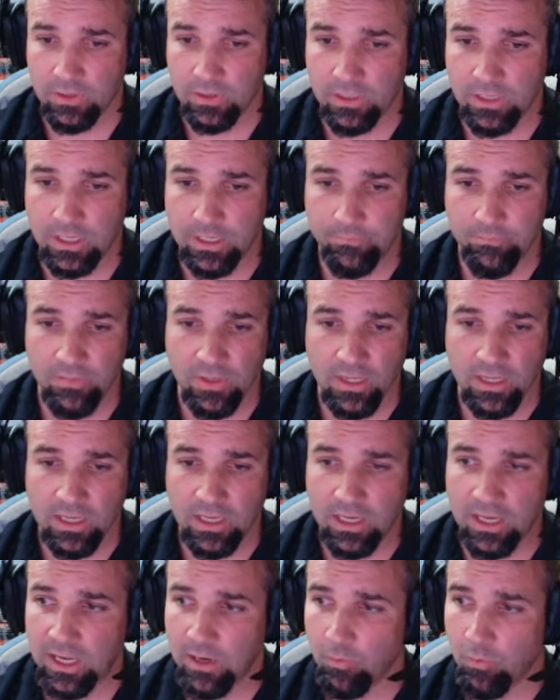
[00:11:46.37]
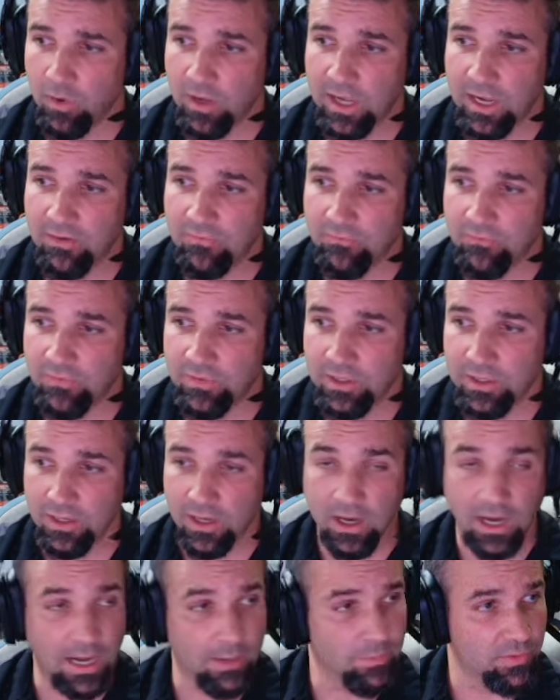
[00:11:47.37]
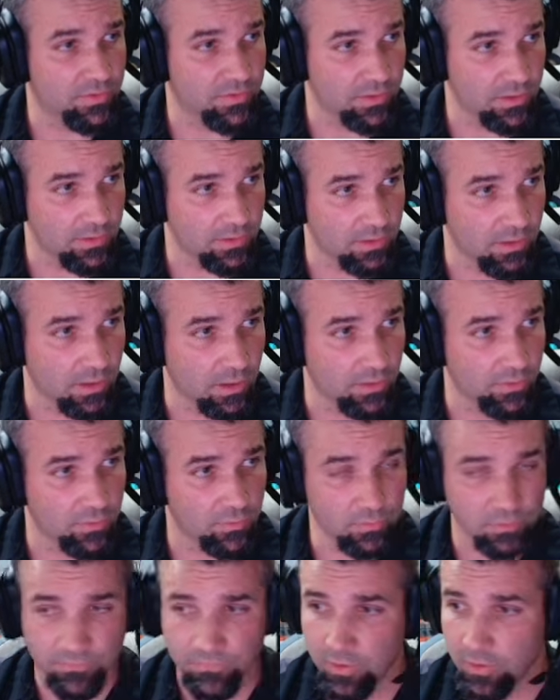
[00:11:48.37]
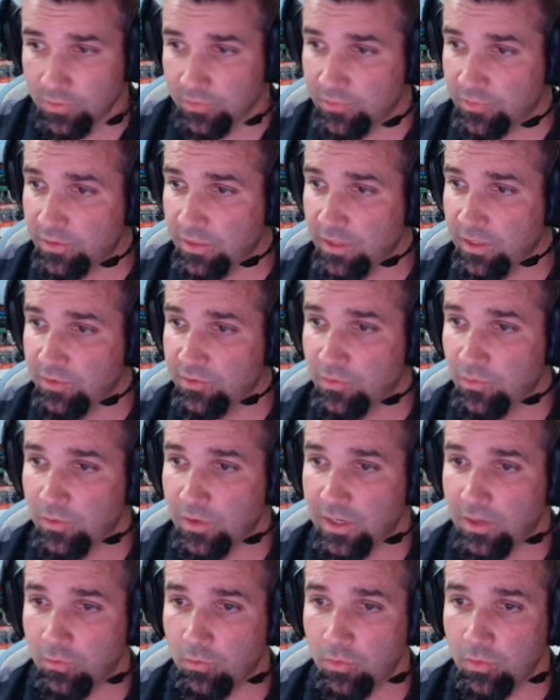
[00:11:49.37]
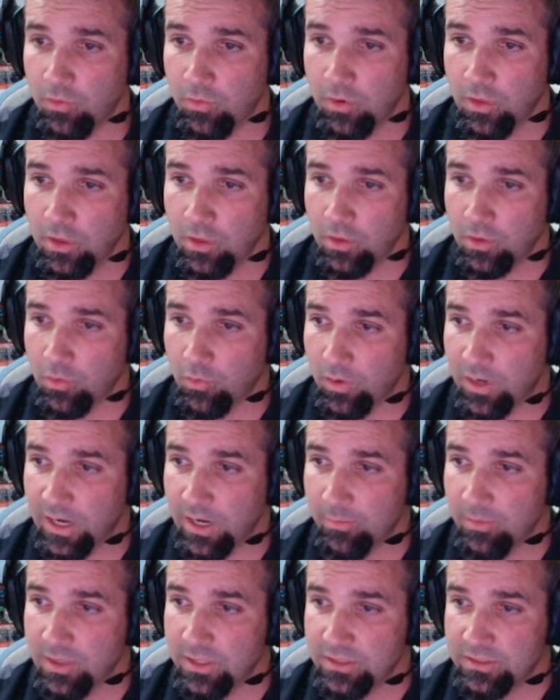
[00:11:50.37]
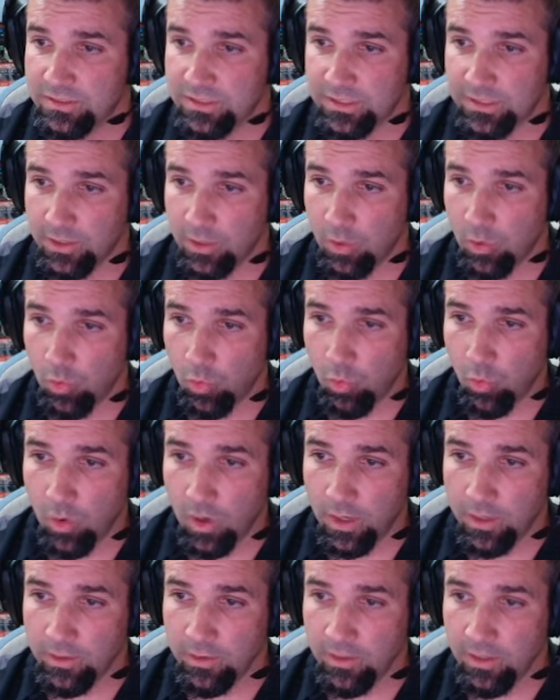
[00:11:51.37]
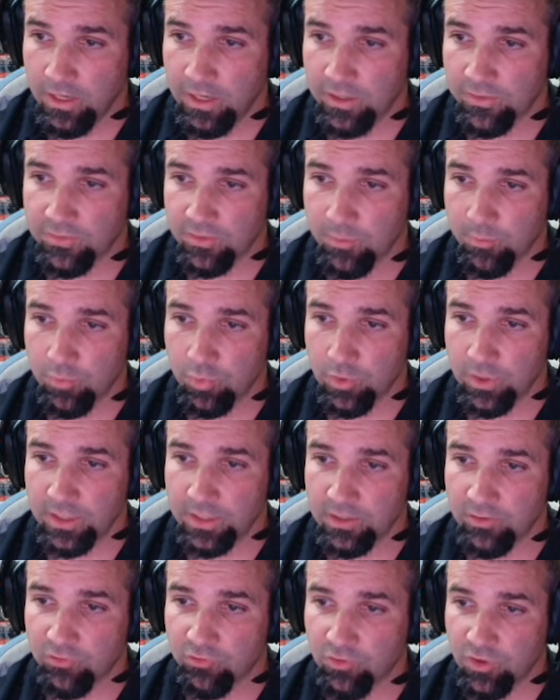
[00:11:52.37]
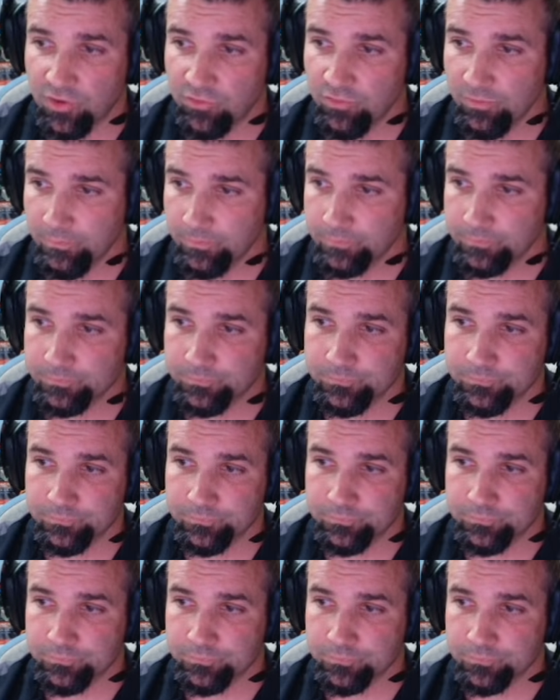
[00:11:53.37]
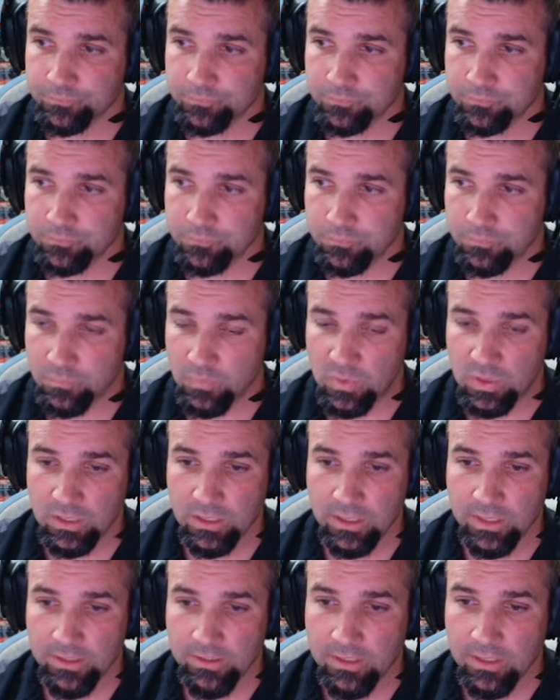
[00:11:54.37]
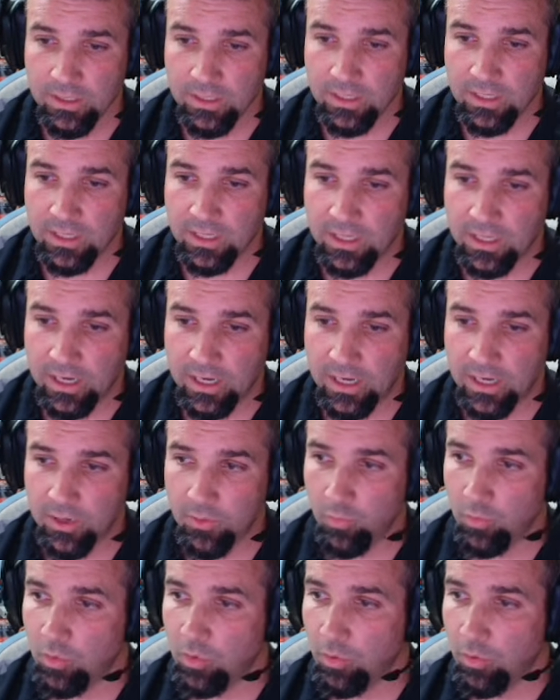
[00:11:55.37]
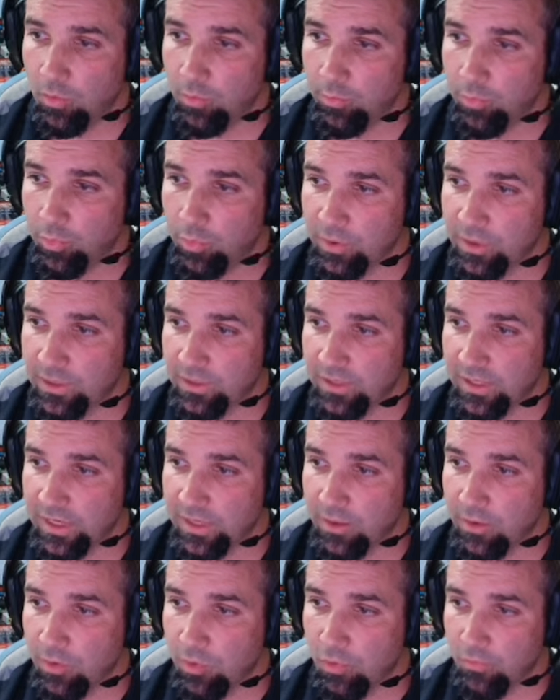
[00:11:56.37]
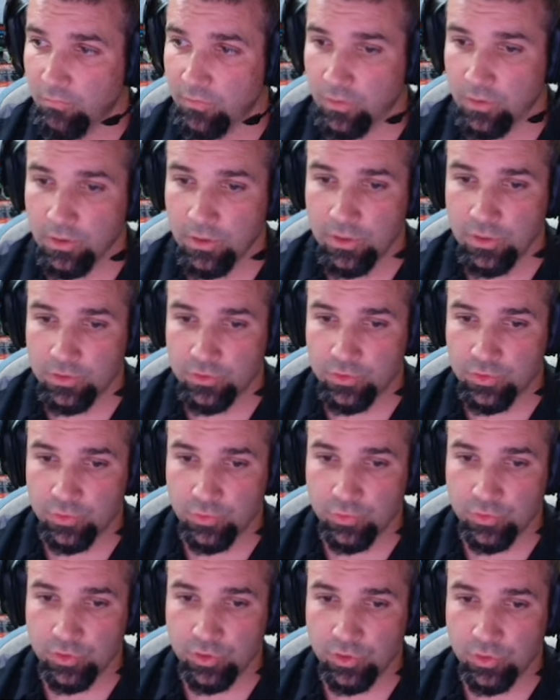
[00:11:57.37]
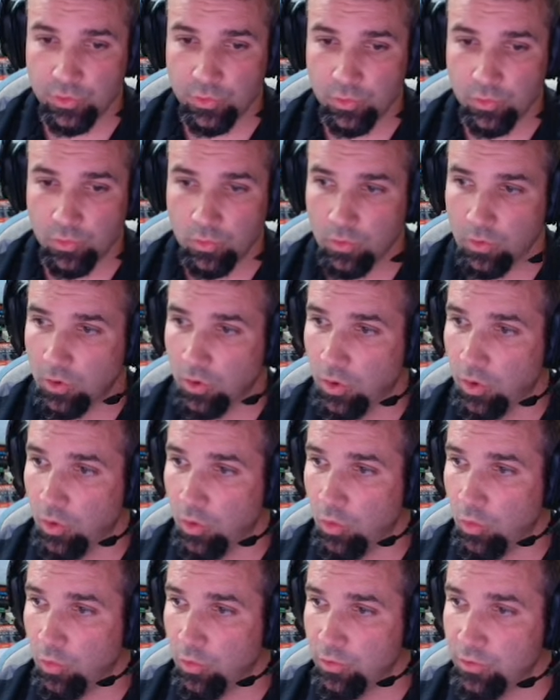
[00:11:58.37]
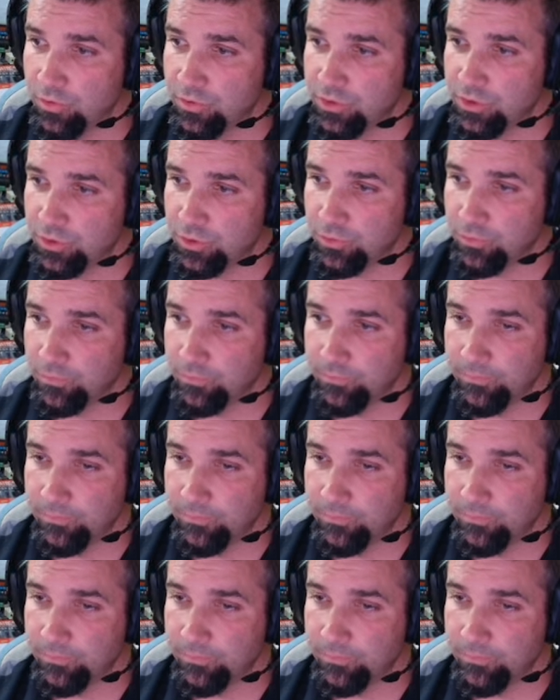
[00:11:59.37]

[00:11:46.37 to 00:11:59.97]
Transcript: Okay, and I will have the opposite on the reverse. Okay, so I will grab TO1 as a break instruction. Okay, and I will bring that over to Q02.